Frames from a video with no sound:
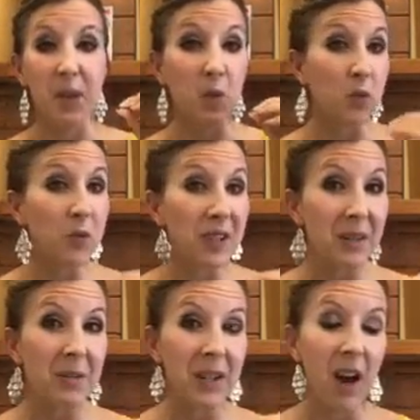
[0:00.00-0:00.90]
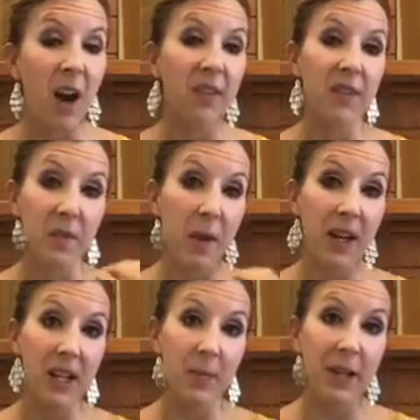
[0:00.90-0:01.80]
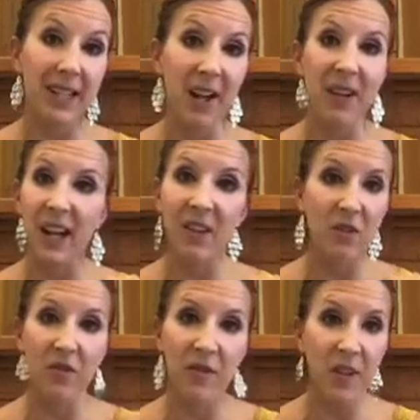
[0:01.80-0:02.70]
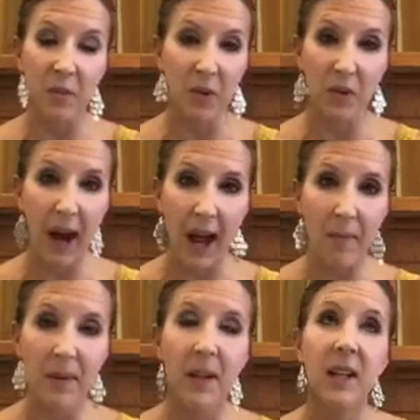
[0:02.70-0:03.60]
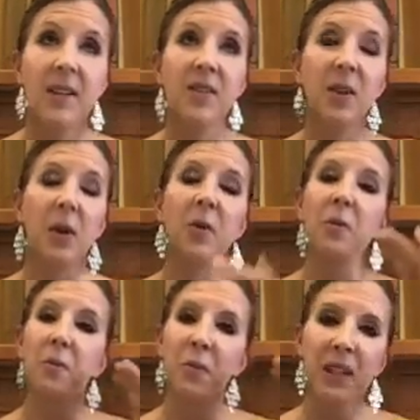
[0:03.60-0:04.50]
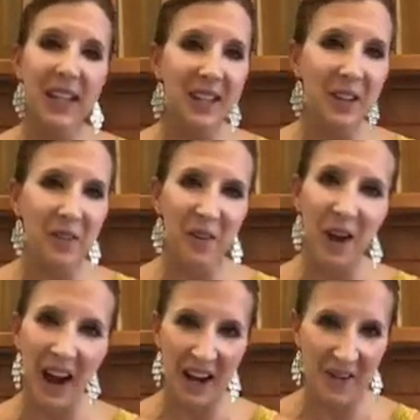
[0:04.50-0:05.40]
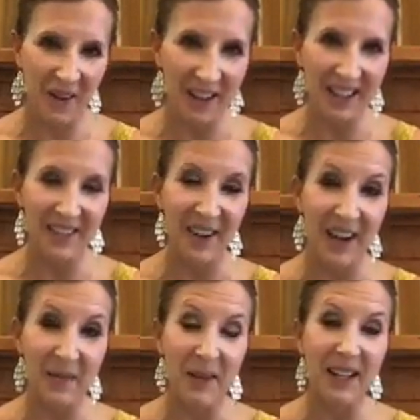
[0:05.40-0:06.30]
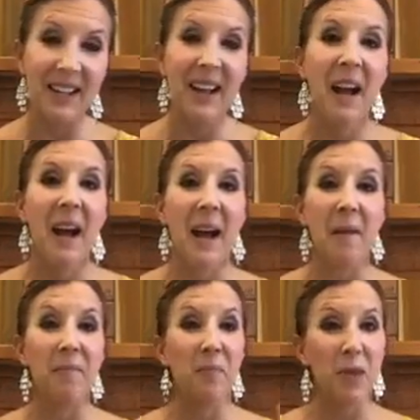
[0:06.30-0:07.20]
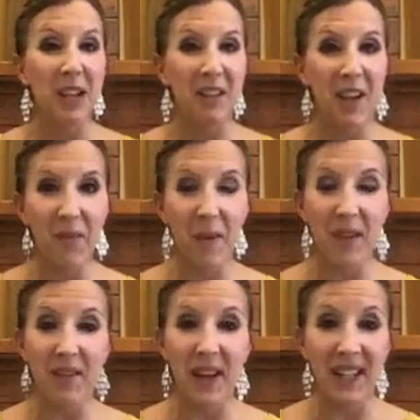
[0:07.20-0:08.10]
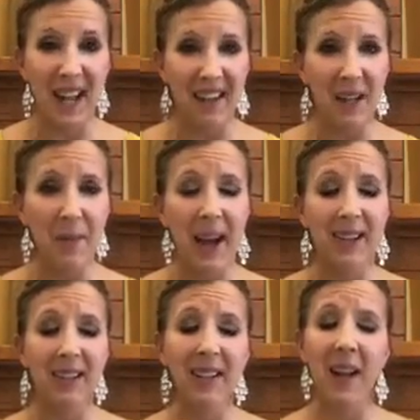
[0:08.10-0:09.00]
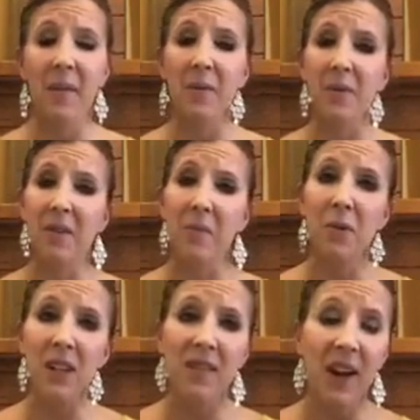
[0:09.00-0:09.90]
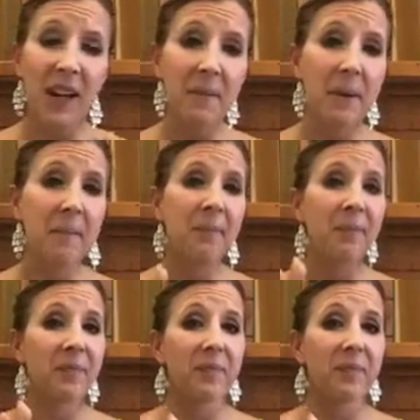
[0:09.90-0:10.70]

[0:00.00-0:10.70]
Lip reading: they're really, really hard for the body to break down, and they're filled with crap. So please look for a high quality vitamin. What I love about the Vitality Pack is that it comes with a multivitamin.